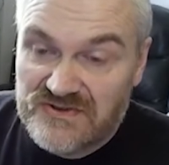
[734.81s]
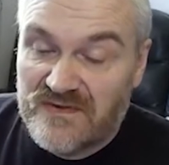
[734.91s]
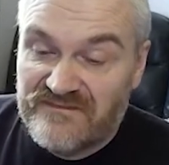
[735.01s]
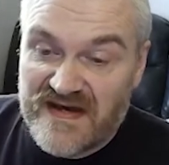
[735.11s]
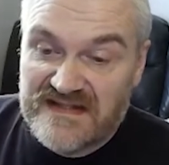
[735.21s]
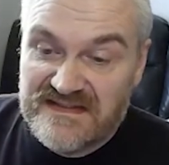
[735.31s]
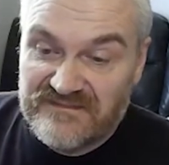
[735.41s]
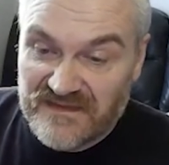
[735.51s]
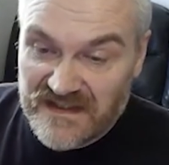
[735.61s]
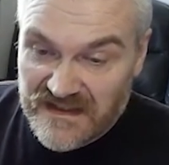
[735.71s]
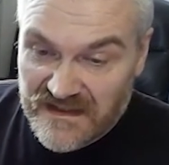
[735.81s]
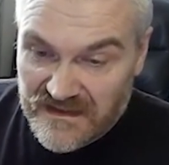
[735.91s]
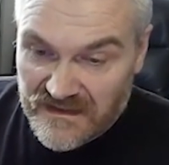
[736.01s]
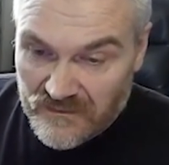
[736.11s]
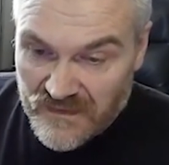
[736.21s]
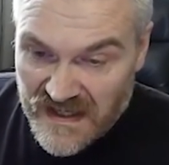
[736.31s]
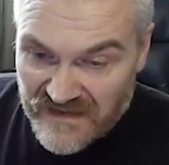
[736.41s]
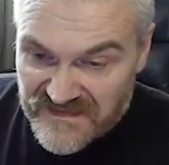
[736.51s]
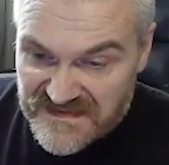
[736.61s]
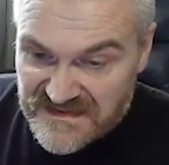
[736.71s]
So effectively we
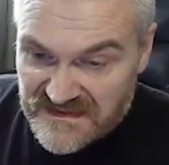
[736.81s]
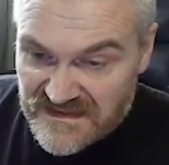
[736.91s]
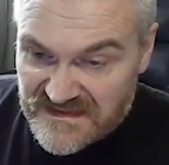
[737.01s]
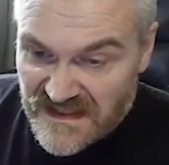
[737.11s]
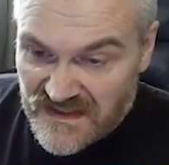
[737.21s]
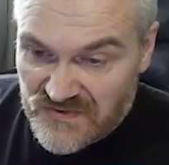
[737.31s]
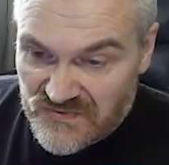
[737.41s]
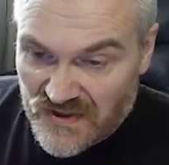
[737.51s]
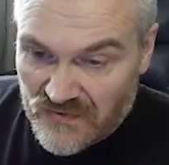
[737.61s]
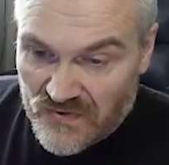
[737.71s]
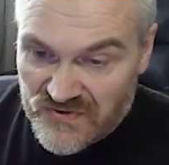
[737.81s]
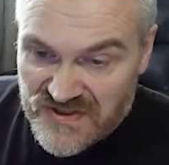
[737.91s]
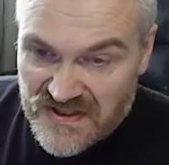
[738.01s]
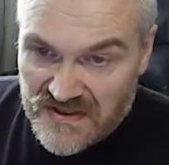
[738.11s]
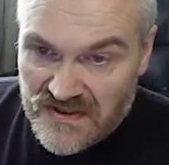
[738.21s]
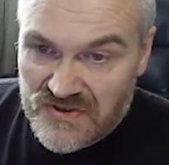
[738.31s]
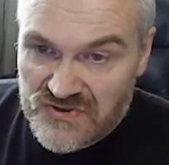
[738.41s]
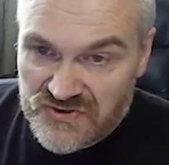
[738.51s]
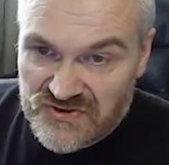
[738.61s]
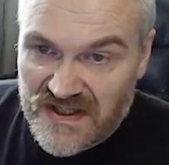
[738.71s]
have the secondary across here,
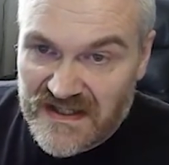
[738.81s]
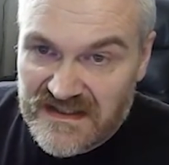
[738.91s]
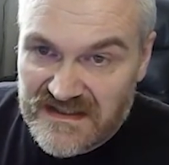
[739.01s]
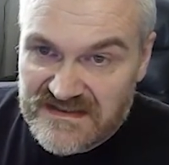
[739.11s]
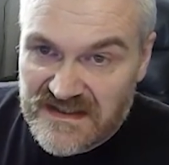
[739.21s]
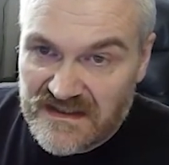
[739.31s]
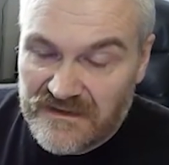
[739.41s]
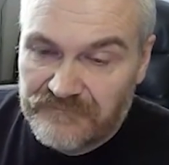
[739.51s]
just like it is here.